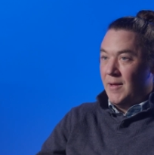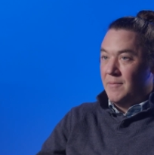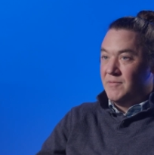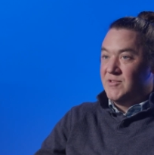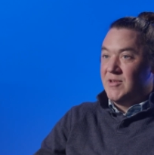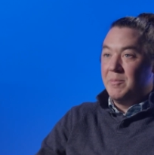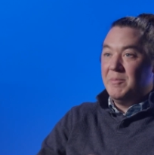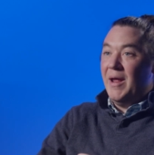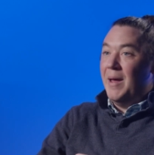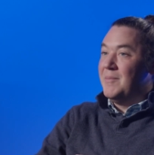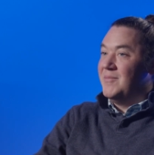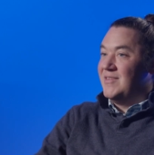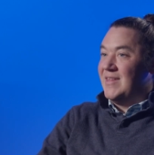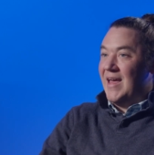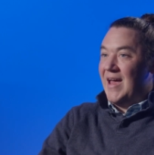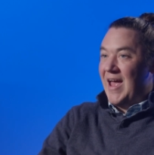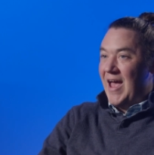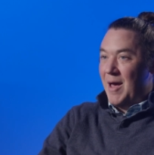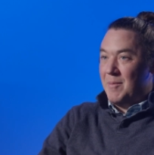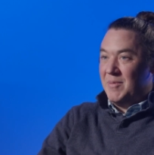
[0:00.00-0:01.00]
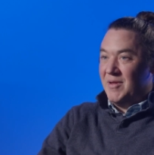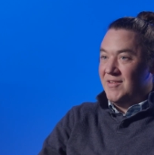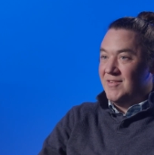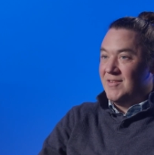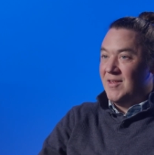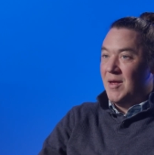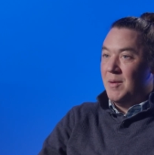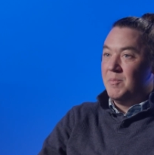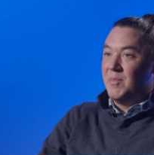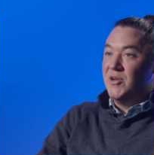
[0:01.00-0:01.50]
Sometimes that
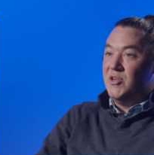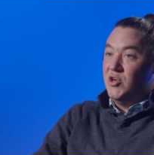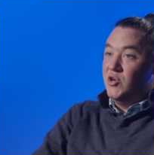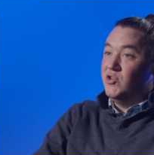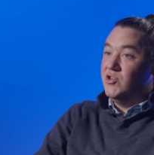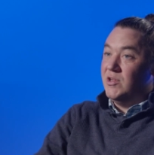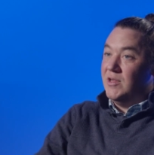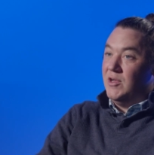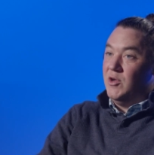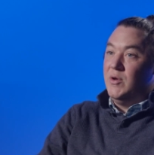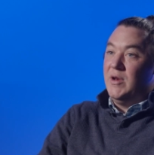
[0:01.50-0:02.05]
happens, but usually